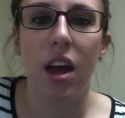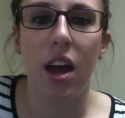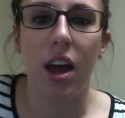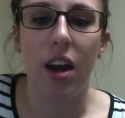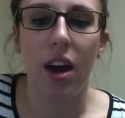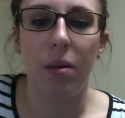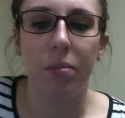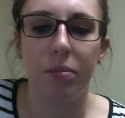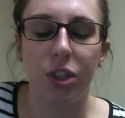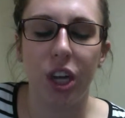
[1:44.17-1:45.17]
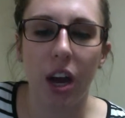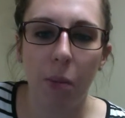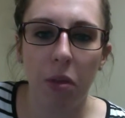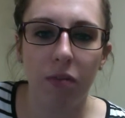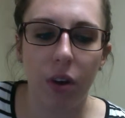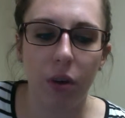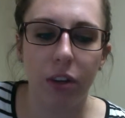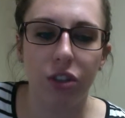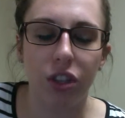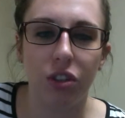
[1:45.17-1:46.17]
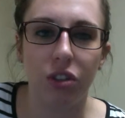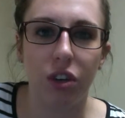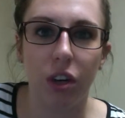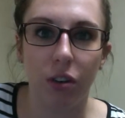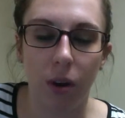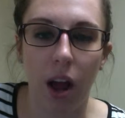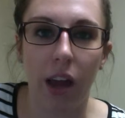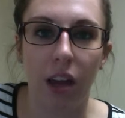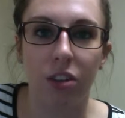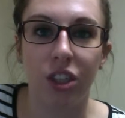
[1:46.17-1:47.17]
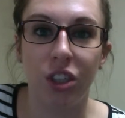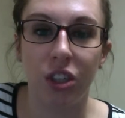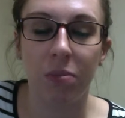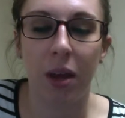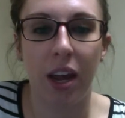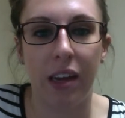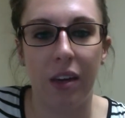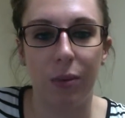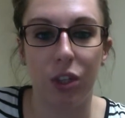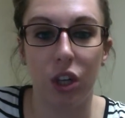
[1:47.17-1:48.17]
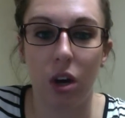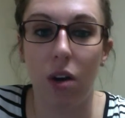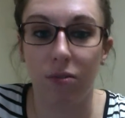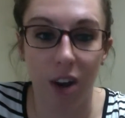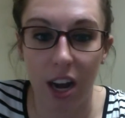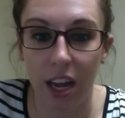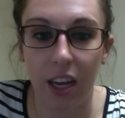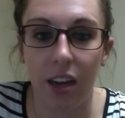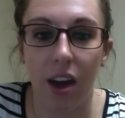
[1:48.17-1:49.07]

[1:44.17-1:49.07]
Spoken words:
And she hung up the phone, and she just started crying, and she took my hand, and we took off running